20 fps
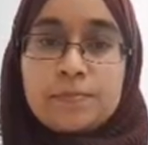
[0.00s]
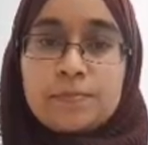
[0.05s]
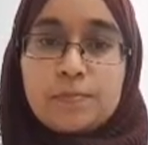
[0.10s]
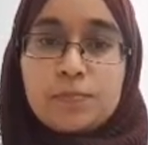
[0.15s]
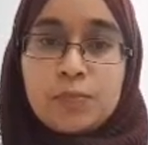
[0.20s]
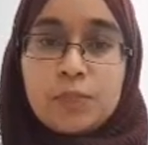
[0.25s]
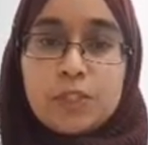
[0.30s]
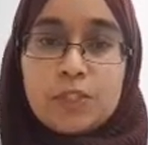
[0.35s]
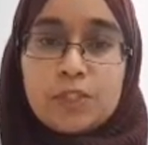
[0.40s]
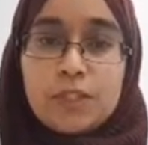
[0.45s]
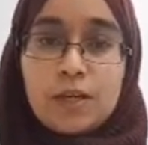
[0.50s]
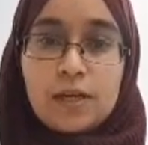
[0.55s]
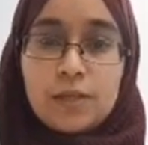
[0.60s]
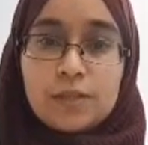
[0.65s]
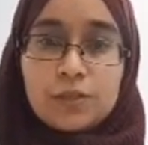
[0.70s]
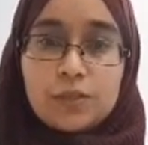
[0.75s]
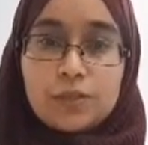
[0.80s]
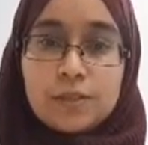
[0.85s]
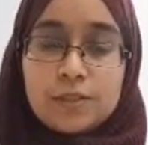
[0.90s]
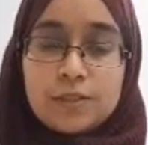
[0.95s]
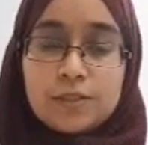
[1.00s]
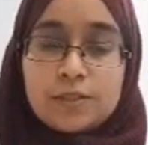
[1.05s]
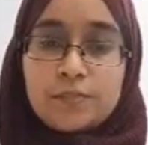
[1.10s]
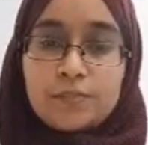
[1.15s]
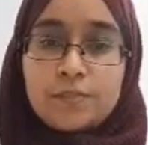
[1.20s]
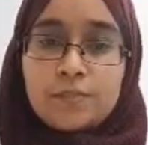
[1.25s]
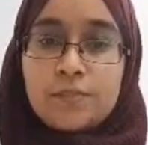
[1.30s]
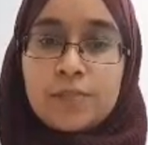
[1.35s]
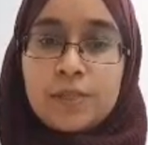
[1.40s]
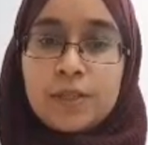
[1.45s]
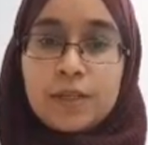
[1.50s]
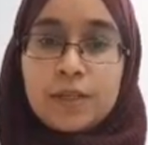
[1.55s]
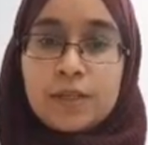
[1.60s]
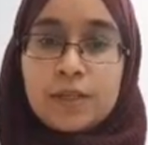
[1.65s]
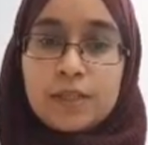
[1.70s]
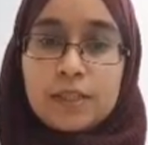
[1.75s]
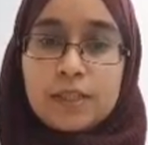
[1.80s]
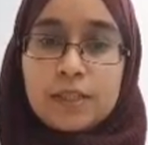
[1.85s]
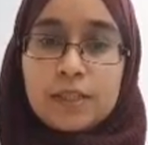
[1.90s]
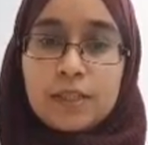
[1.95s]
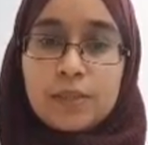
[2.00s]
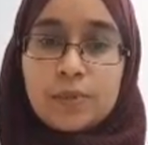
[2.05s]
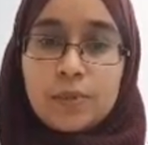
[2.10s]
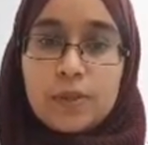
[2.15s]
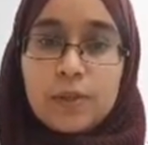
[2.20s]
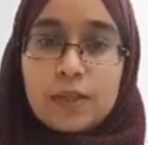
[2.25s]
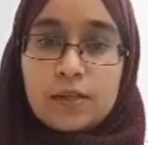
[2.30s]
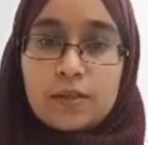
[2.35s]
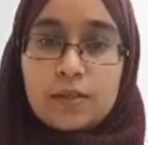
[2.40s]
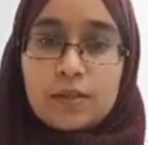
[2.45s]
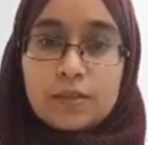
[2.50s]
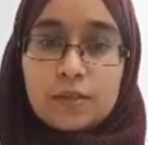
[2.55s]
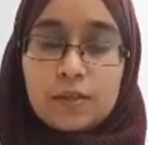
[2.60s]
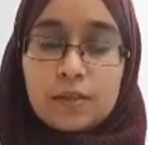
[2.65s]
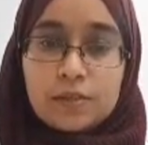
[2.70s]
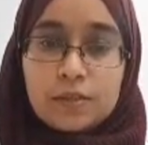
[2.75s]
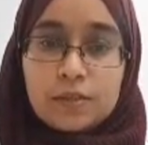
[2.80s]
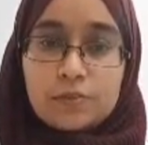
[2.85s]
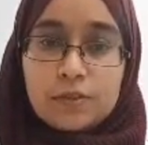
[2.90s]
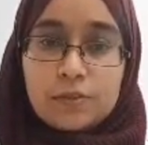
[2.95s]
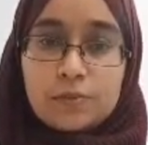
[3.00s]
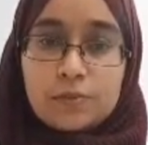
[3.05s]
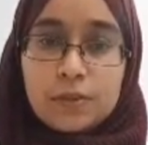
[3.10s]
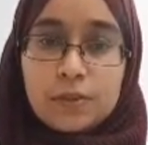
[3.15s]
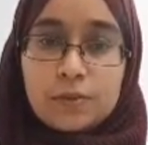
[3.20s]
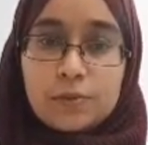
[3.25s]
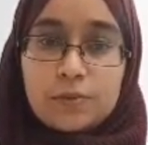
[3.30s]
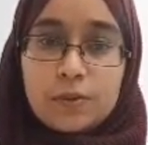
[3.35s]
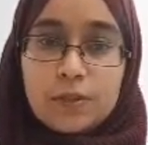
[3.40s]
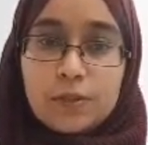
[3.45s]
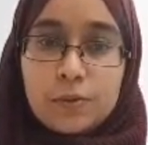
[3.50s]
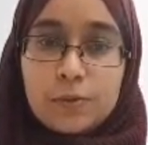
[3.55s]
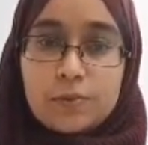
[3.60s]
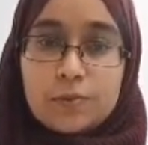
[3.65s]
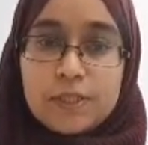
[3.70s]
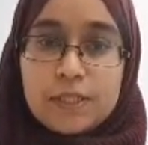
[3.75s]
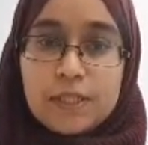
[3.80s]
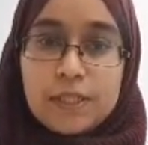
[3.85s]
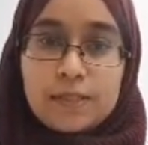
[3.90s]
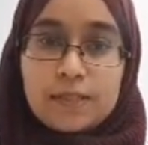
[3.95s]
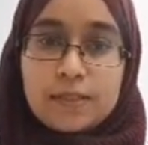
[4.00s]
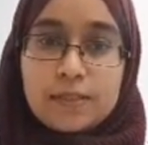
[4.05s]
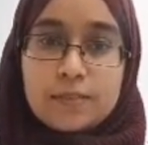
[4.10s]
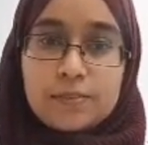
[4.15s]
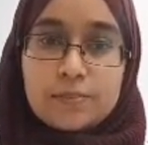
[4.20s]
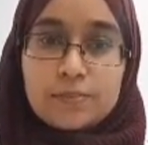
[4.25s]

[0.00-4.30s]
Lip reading: which is 100. And that's how you work out the size of the real object.